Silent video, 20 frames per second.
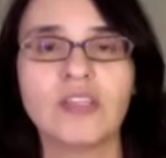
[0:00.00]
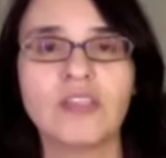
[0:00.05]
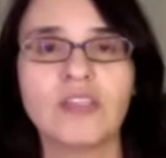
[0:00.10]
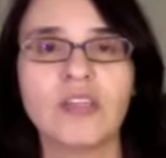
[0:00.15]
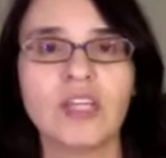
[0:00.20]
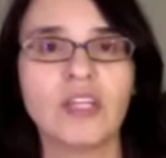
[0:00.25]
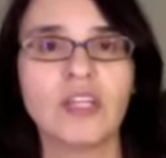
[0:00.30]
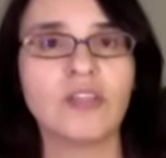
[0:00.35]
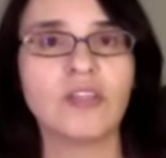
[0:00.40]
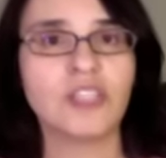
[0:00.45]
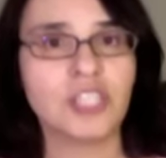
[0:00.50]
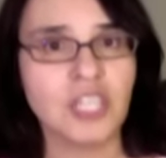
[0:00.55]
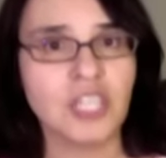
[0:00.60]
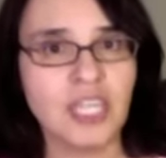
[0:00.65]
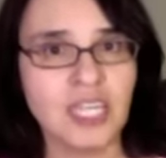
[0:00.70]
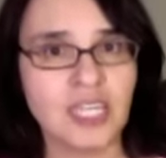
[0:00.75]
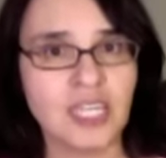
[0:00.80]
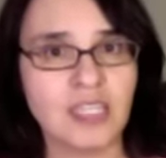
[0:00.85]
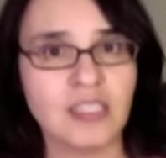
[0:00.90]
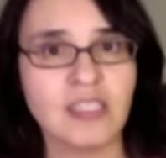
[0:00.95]
Here
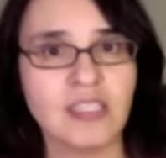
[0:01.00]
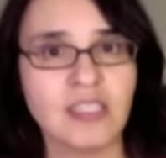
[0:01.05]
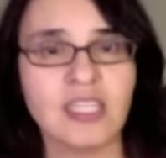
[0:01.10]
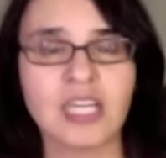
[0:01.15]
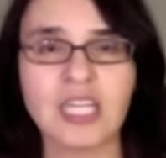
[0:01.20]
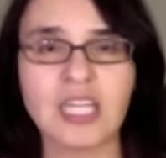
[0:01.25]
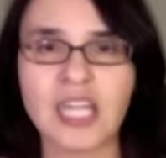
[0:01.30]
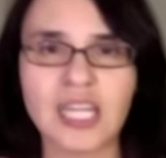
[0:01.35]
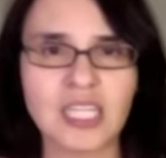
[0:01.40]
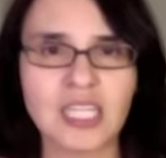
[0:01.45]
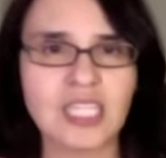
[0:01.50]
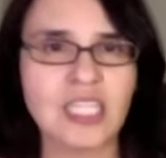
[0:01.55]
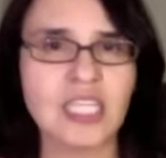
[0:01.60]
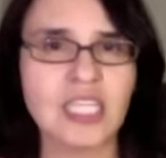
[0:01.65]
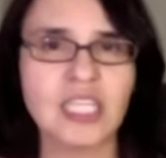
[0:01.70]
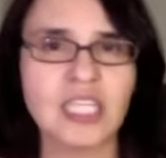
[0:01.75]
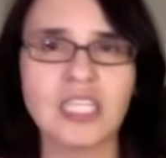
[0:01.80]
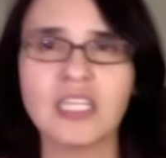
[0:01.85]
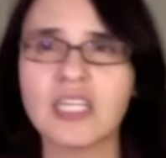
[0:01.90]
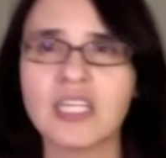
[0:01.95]
she is,
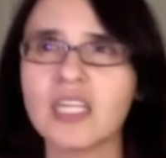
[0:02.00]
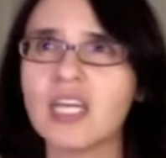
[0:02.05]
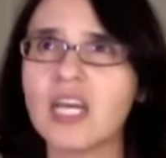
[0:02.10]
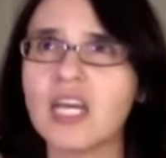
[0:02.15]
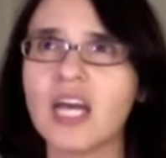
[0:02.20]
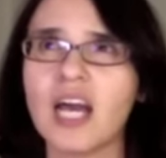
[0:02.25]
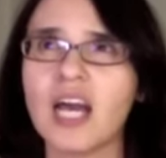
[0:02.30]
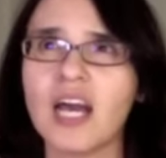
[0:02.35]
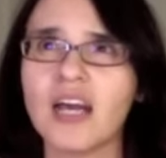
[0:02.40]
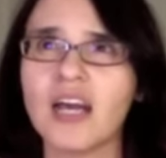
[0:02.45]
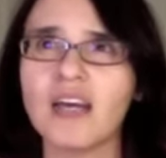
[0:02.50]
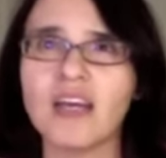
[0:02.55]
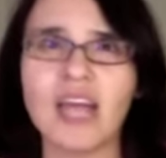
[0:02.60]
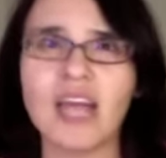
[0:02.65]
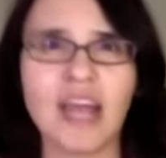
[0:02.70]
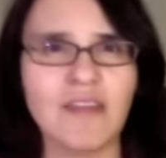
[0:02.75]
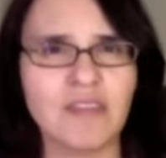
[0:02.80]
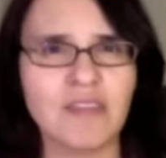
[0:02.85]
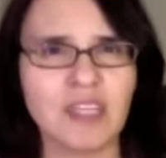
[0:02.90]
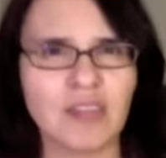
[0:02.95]
neglected, uh,
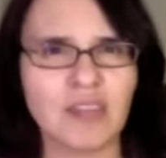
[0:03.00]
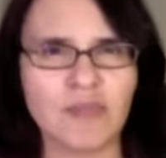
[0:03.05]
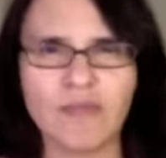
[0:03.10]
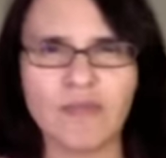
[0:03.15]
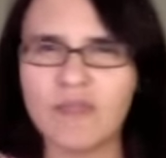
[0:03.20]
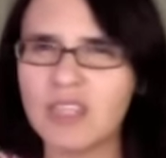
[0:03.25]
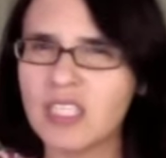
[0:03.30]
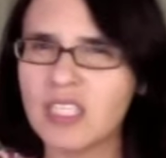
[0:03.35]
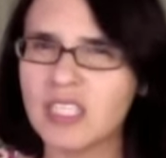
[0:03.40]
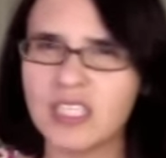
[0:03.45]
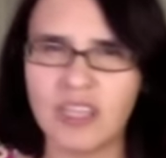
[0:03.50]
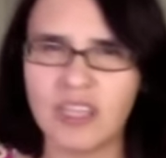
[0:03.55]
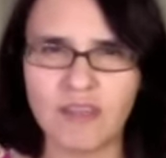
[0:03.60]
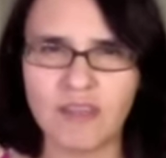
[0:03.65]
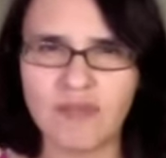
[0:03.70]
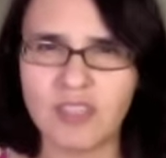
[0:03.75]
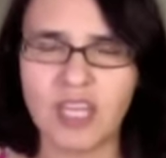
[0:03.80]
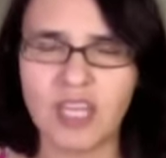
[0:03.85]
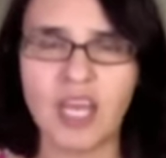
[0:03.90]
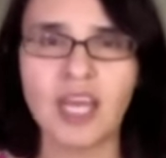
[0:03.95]
having a really tough
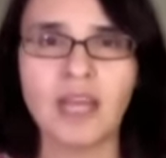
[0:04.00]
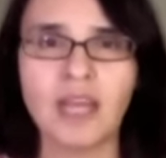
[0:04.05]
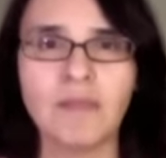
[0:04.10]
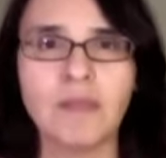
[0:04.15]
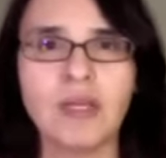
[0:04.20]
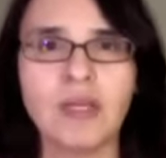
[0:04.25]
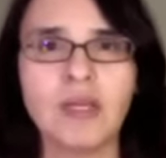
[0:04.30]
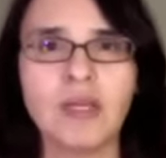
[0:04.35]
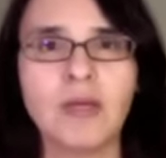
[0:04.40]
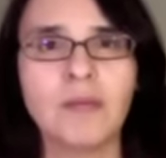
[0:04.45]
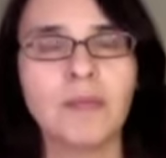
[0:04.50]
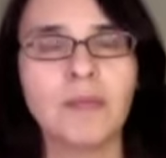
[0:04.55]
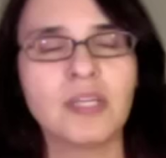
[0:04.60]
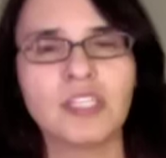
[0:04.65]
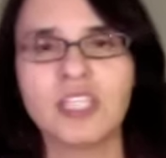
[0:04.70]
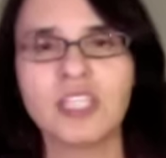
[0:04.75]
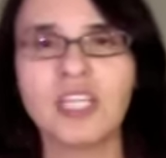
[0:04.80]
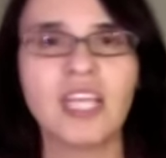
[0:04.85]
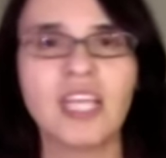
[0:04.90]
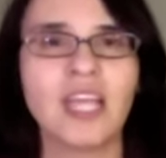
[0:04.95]
time but
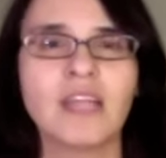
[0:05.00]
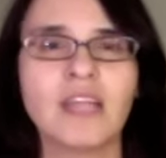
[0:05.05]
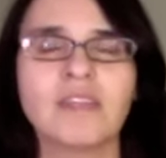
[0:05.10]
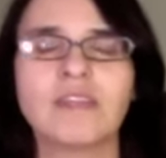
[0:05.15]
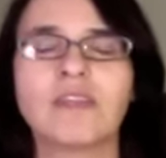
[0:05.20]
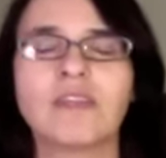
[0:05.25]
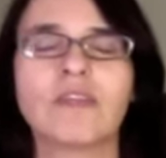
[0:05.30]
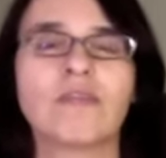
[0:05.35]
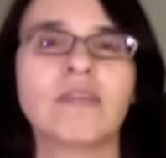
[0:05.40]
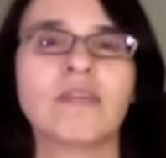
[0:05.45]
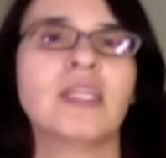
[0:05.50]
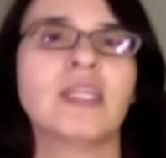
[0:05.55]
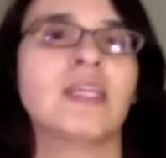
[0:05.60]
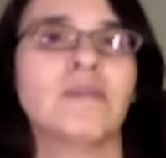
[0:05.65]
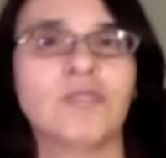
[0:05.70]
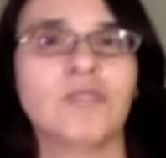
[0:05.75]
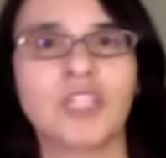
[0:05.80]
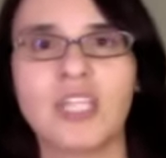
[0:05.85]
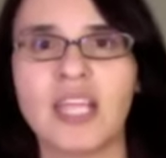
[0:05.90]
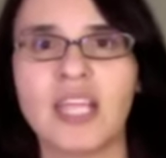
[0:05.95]
she can't scream,
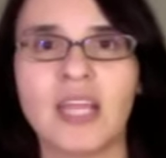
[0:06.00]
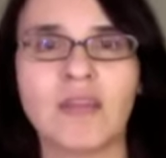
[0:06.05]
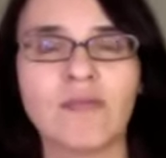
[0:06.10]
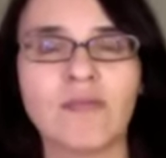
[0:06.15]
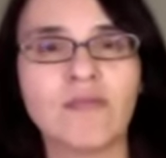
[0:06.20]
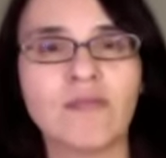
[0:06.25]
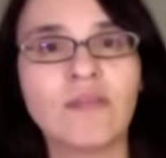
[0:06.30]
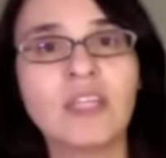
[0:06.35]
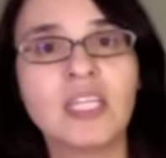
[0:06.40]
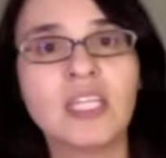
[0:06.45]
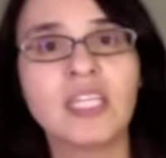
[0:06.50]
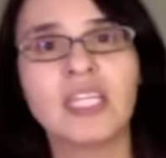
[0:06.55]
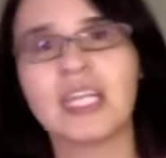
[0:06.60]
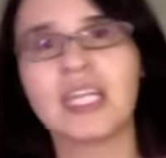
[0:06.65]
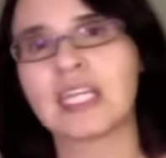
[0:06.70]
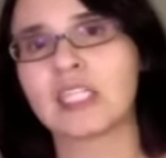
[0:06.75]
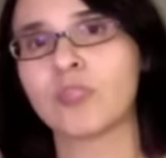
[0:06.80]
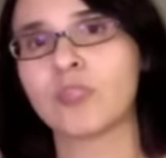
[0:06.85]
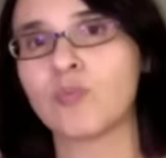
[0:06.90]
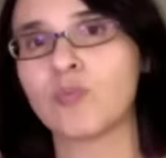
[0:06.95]
she can't really
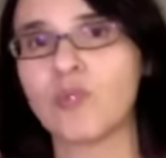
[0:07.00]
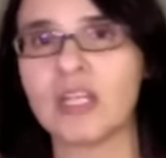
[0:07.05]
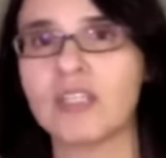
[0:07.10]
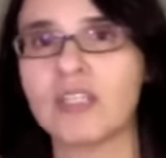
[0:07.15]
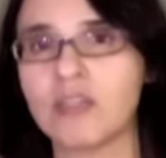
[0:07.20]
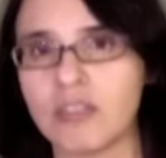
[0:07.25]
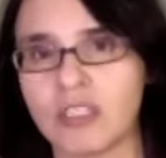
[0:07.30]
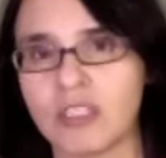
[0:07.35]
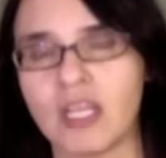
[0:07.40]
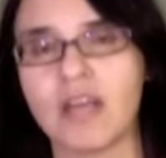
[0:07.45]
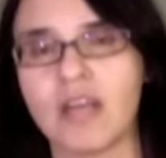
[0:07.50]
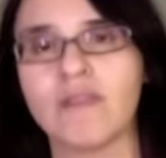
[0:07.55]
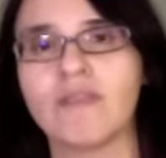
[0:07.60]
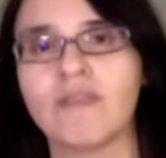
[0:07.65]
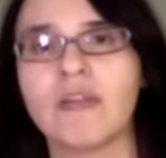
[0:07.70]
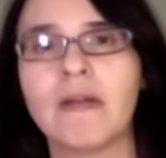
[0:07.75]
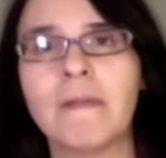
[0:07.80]
express herself.